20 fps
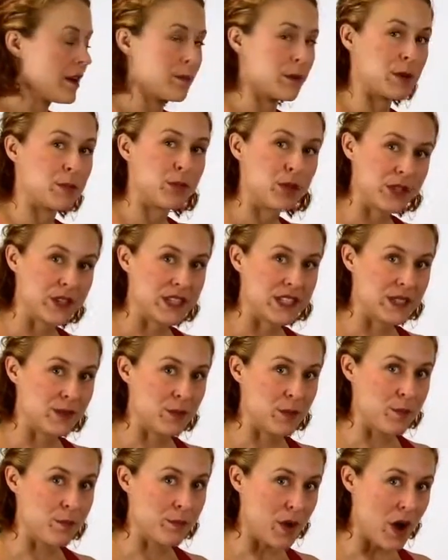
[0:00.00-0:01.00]
I'm gonna put this
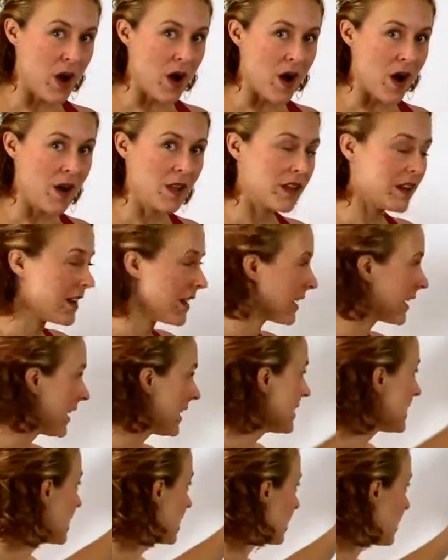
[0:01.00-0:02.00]
ball
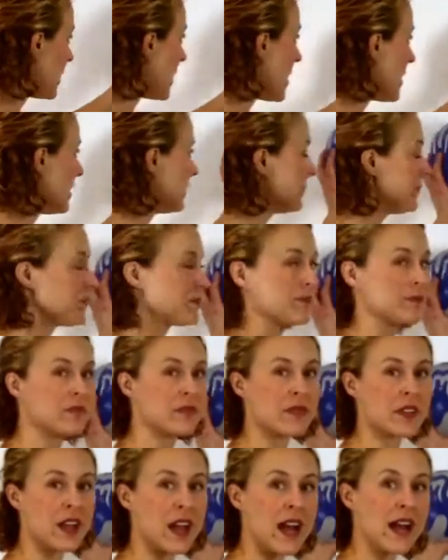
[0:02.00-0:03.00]
against the wall.
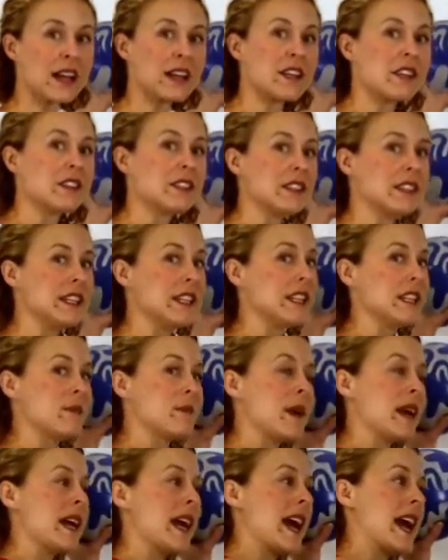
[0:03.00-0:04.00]
I'm gonna lean
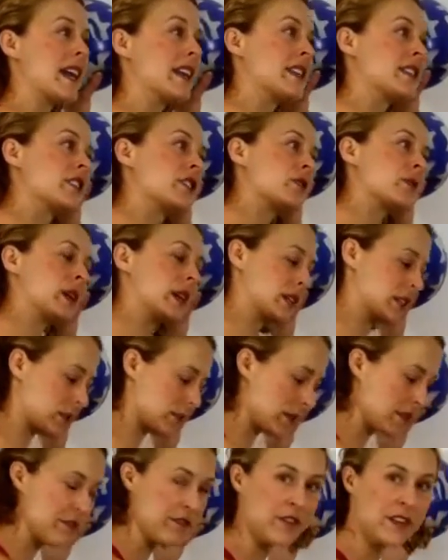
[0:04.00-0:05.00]
my head into it, so
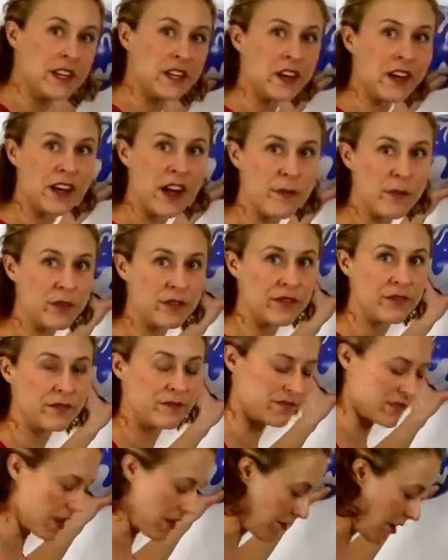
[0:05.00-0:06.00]
my feet are
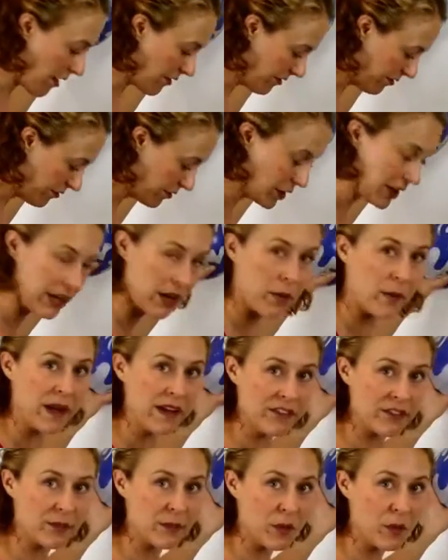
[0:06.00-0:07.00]
a foot
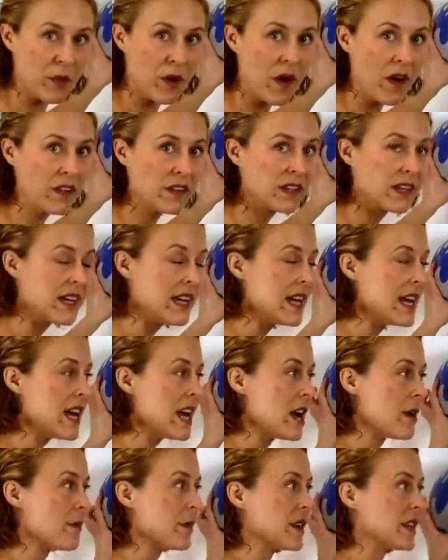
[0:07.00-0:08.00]
away from the wall.
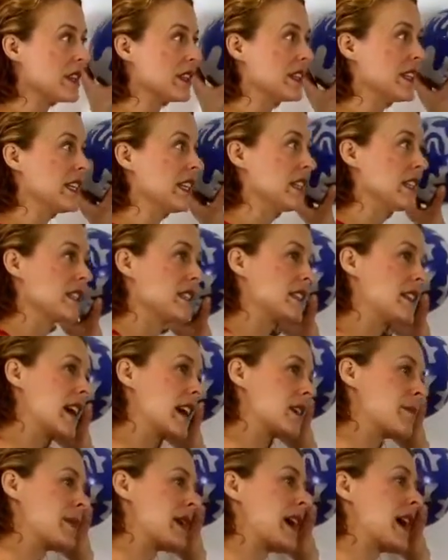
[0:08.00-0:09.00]
I'm gonna lean the
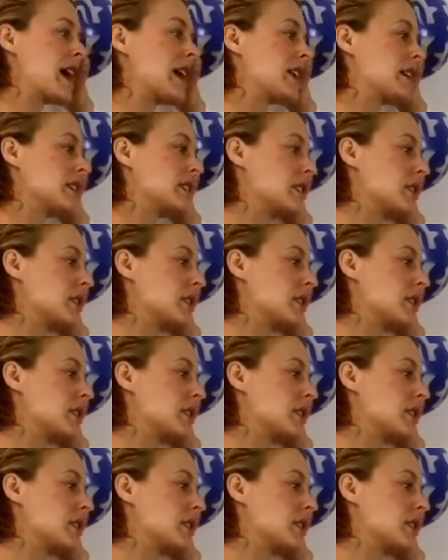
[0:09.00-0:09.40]
side of my head into